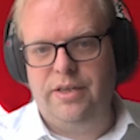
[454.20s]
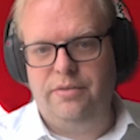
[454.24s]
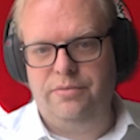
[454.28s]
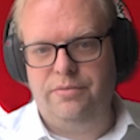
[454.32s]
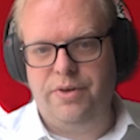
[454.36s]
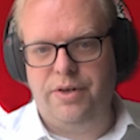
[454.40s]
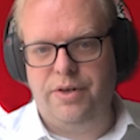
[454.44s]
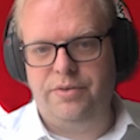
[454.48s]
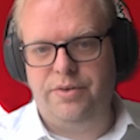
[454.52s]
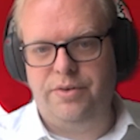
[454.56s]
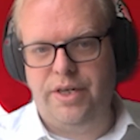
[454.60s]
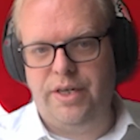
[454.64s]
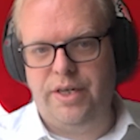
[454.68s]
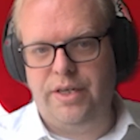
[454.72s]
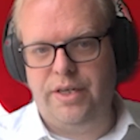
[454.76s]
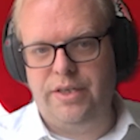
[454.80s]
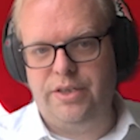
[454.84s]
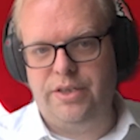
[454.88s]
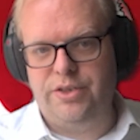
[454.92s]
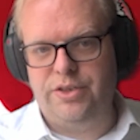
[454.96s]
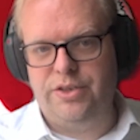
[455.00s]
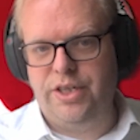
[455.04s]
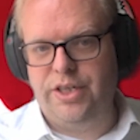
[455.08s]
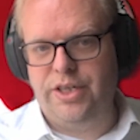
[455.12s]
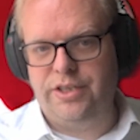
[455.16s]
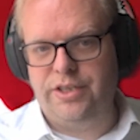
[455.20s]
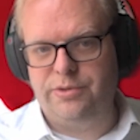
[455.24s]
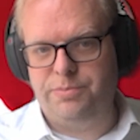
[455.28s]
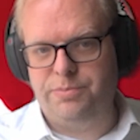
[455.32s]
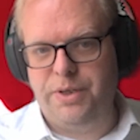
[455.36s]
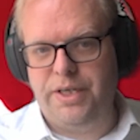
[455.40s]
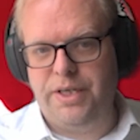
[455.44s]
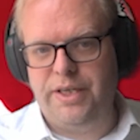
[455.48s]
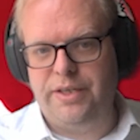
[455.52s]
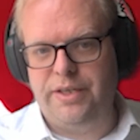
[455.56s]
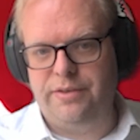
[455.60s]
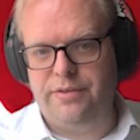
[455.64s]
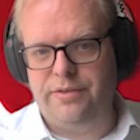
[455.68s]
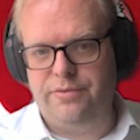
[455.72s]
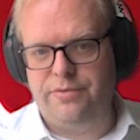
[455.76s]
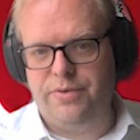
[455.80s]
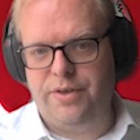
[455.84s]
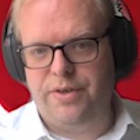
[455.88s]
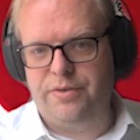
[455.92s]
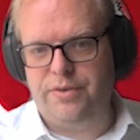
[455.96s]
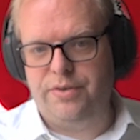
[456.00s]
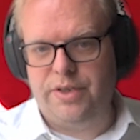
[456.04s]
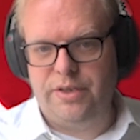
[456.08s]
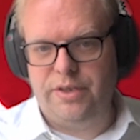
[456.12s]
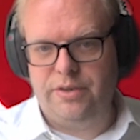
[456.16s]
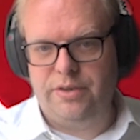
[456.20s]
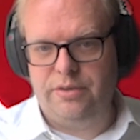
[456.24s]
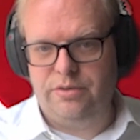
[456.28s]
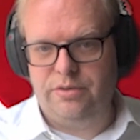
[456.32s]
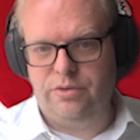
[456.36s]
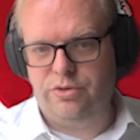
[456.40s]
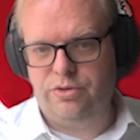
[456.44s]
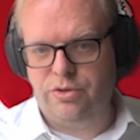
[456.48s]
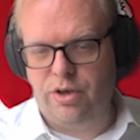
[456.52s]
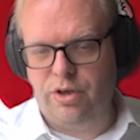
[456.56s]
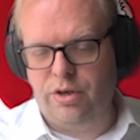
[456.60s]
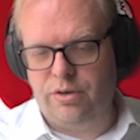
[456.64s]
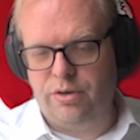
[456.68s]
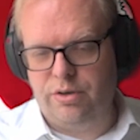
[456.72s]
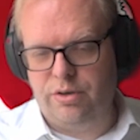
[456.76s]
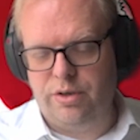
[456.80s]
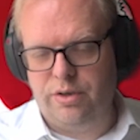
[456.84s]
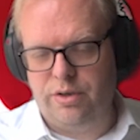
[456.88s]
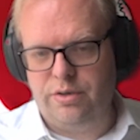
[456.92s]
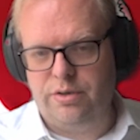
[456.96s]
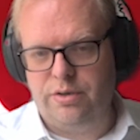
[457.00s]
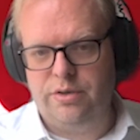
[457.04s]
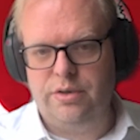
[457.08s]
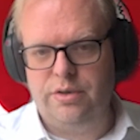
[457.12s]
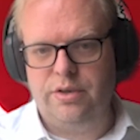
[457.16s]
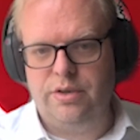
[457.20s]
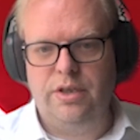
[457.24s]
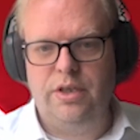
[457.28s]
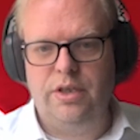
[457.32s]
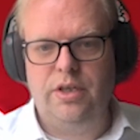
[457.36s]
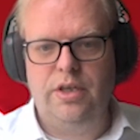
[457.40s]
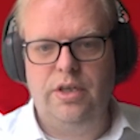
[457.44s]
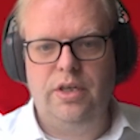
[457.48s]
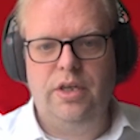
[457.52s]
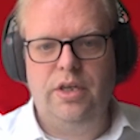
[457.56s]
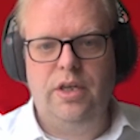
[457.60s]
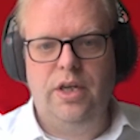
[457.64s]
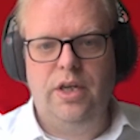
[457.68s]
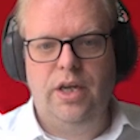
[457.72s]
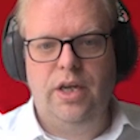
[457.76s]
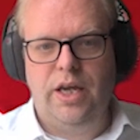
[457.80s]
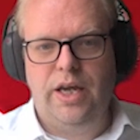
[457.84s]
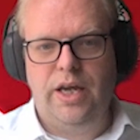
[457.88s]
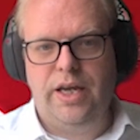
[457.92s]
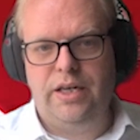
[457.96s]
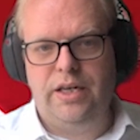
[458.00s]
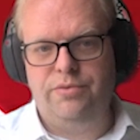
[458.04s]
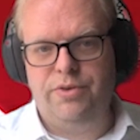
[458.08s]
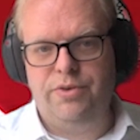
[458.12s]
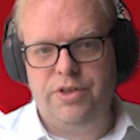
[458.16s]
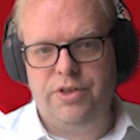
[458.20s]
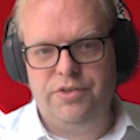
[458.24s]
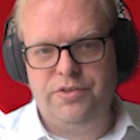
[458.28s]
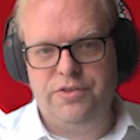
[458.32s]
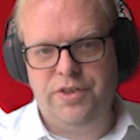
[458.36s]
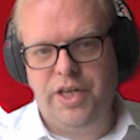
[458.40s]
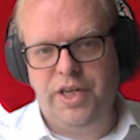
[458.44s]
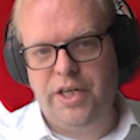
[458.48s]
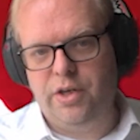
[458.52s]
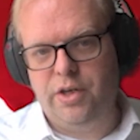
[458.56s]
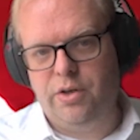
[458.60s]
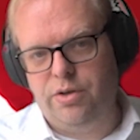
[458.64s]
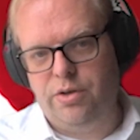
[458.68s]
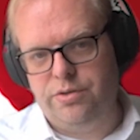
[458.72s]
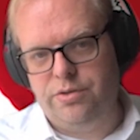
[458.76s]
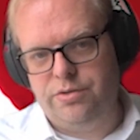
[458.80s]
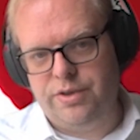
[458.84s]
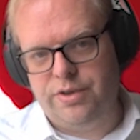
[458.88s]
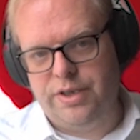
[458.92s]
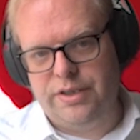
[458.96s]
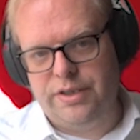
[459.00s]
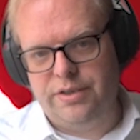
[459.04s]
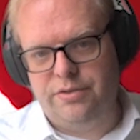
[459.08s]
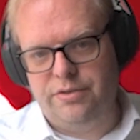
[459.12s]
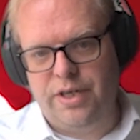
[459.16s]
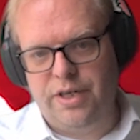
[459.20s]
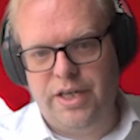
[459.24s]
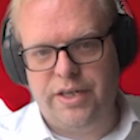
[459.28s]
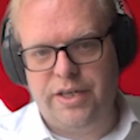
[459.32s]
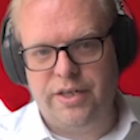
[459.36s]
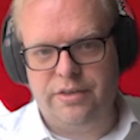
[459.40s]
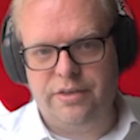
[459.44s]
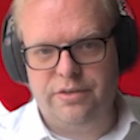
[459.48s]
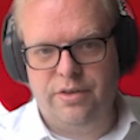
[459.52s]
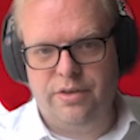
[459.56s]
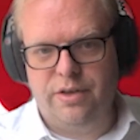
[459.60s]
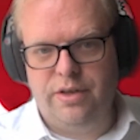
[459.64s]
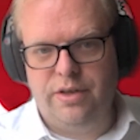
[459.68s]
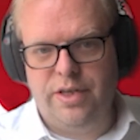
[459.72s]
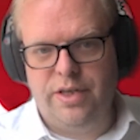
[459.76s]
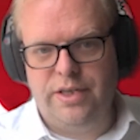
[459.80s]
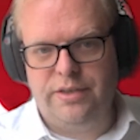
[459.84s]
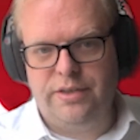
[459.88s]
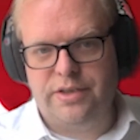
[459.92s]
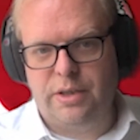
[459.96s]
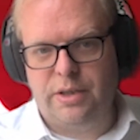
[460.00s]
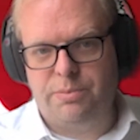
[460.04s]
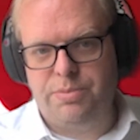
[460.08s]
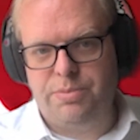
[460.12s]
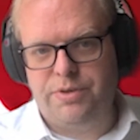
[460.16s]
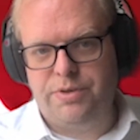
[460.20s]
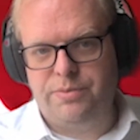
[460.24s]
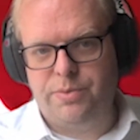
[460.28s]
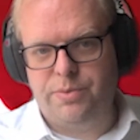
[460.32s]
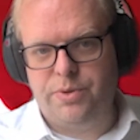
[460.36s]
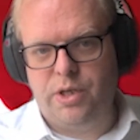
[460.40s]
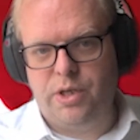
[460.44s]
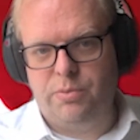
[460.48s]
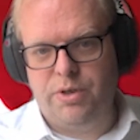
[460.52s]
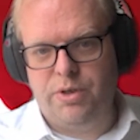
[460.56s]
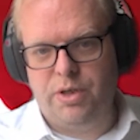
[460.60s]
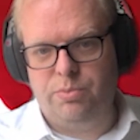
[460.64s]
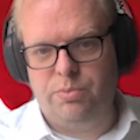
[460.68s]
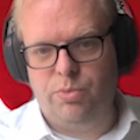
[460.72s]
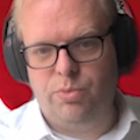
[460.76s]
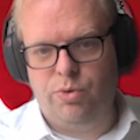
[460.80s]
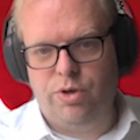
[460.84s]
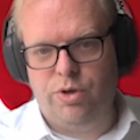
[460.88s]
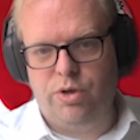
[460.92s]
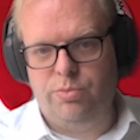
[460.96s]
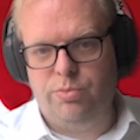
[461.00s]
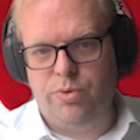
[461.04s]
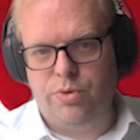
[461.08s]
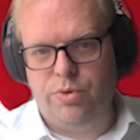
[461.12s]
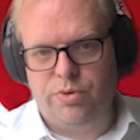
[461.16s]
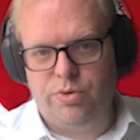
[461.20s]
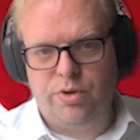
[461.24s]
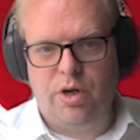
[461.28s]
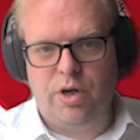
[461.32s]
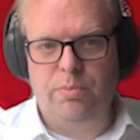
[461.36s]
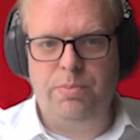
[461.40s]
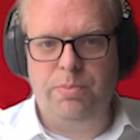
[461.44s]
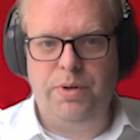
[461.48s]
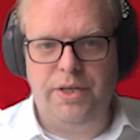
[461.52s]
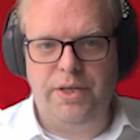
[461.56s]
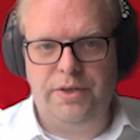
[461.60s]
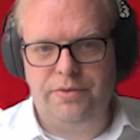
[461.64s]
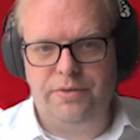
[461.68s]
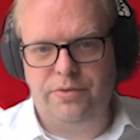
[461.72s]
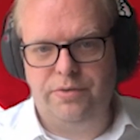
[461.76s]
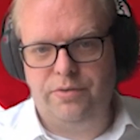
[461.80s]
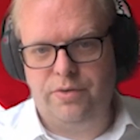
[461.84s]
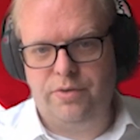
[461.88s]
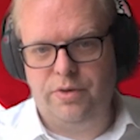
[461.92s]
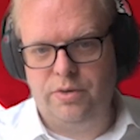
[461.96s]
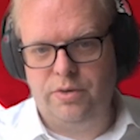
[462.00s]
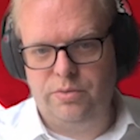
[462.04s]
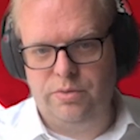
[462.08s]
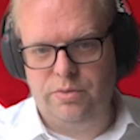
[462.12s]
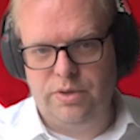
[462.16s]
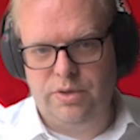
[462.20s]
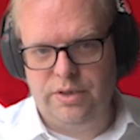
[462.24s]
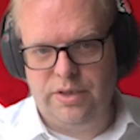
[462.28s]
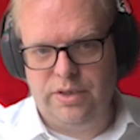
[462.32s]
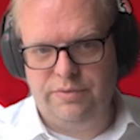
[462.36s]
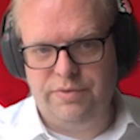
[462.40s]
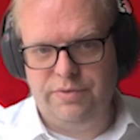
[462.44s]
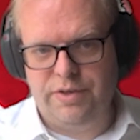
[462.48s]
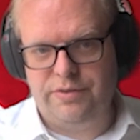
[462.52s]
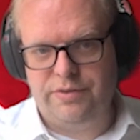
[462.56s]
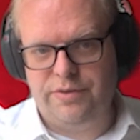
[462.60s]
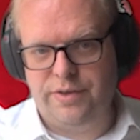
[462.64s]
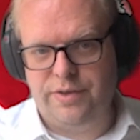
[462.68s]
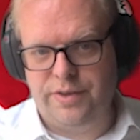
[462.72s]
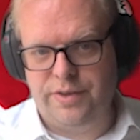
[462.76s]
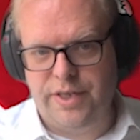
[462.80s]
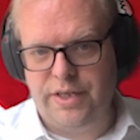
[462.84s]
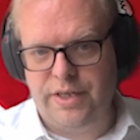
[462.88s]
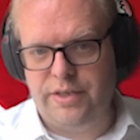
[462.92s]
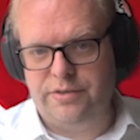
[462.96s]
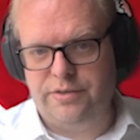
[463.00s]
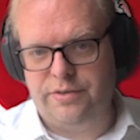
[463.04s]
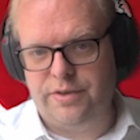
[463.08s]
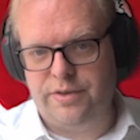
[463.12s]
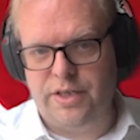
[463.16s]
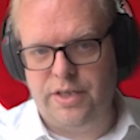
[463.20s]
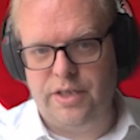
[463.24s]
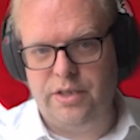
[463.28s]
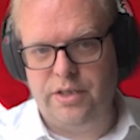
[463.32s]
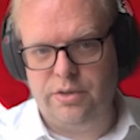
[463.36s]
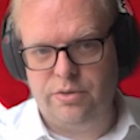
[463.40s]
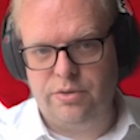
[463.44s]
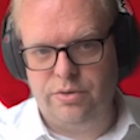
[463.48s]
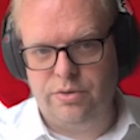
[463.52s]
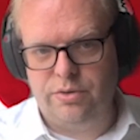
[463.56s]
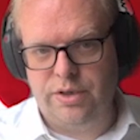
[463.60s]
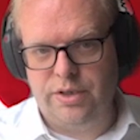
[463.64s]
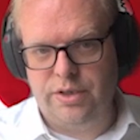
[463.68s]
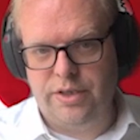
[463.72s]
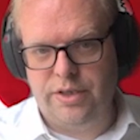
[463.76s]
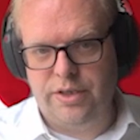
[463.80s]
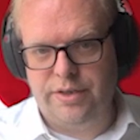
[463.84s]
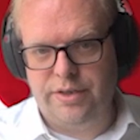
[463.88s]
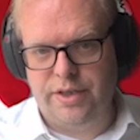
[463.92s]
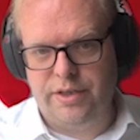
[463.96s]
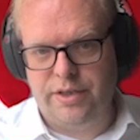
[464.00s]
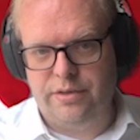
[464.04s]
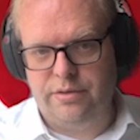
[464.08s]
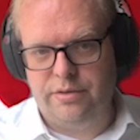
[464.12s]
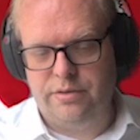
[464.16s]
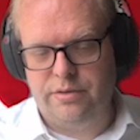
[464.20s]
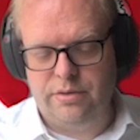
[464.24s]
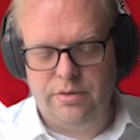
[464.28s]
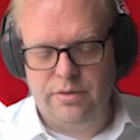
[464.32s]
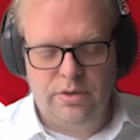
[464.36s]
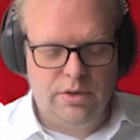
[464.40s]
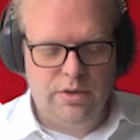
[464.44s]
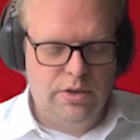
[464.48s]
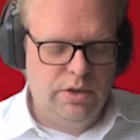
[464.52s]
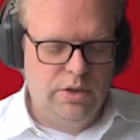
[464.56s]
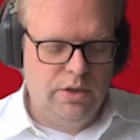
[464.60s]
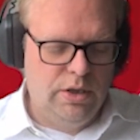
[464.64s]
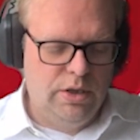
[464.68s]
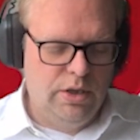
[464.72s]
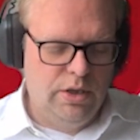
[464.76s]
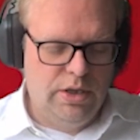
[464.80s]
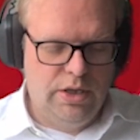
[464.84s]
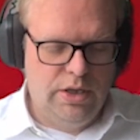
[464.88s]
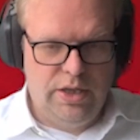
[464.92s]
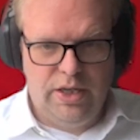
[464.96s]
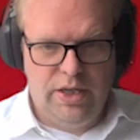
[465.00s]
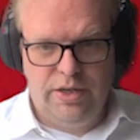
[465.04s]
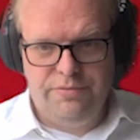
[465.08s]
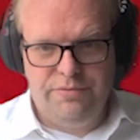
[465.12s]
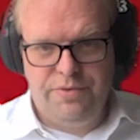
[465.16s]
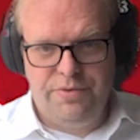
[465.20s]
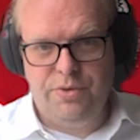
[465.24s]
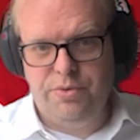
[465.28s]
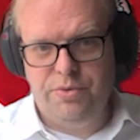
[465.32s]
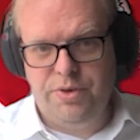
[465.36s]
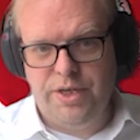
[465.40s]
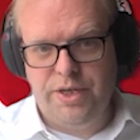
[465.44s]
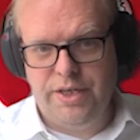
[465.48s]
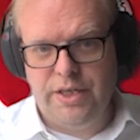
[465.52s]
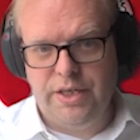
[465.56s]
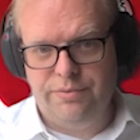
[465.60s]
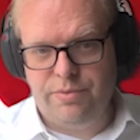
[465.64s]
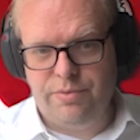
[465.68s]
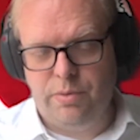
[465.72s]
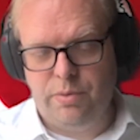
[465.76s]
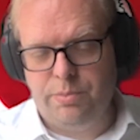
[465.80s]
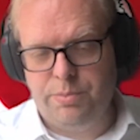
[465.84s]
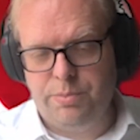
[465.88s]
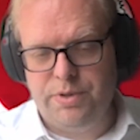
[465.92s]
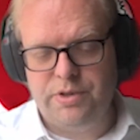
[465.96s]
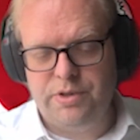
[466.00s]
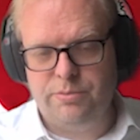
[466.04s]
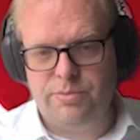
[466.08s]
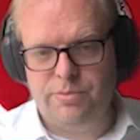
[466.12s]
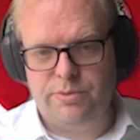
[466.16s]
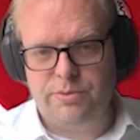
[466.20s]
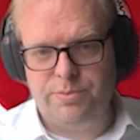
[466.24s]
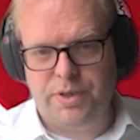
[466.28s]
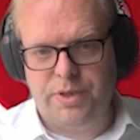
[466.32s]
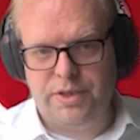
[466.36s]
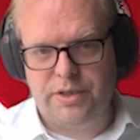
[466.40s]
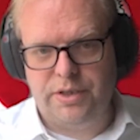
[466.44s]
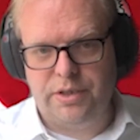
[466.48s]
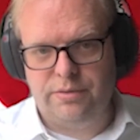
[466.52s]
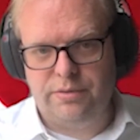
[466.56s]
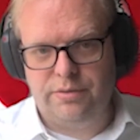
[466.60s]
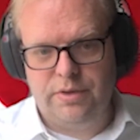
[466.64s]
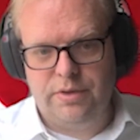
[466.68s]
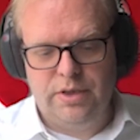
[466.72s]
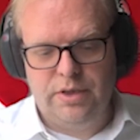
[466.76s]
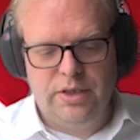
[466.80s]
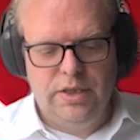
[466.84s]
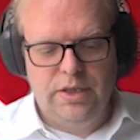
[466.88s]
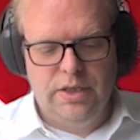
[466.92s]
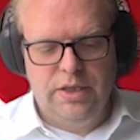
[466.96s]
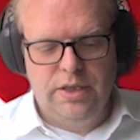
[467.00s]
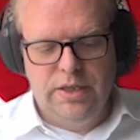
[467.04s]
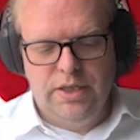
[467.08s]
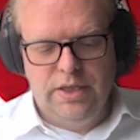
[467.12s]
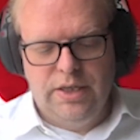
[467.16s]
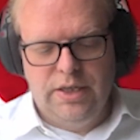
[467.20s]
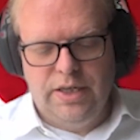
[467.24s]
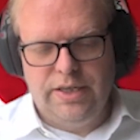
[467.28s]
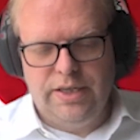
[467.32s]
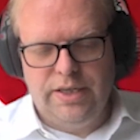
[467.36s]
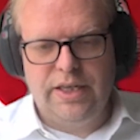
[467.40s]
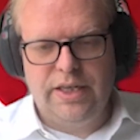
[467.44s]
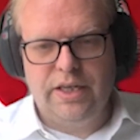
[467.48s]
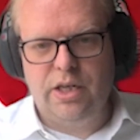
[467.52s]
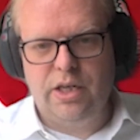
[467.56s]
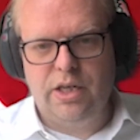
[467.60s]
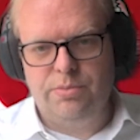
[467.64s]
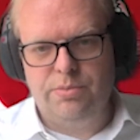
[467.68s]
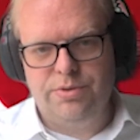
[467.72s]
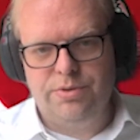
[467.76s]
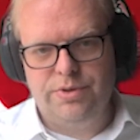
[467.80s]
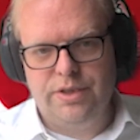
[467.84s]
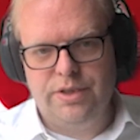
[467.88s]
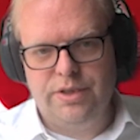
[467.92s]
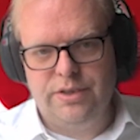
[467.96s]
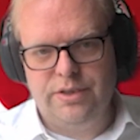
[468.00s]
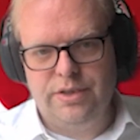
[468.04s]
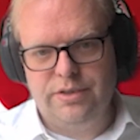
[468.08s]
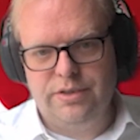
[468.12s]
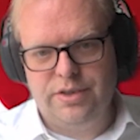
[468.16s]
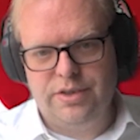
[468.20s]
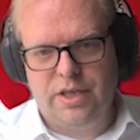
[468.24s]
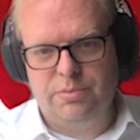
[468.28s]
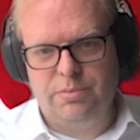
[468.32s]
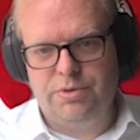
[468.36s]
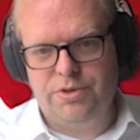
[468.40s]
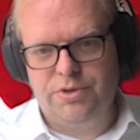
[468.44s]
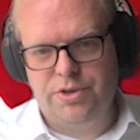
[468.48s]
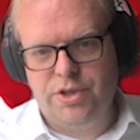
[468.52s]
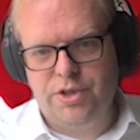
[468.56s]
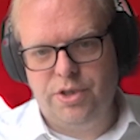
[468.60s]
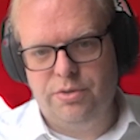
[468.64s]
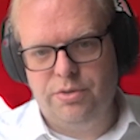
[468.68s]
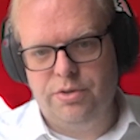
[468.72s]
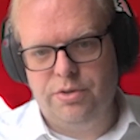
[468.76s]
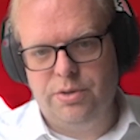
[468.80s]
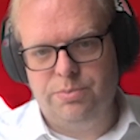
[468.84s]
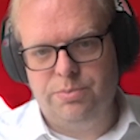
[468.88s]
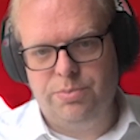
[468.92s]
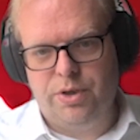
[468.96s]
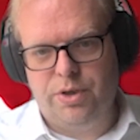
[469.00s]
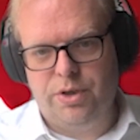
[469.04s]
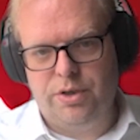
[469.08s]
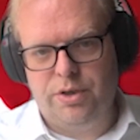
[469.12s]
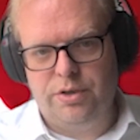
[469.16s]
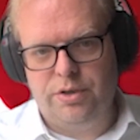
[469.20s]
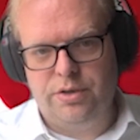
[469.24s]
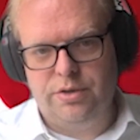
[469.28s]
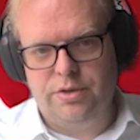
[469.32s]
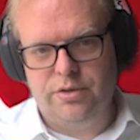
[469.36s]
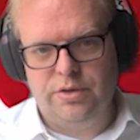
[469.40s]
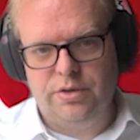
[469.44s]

GXP is very strong. And we're seeing also that the regulatory landscape is becoming more and more complex. So investing there is another good area if you need it from a business perspective. And then comes the cybersecurity part.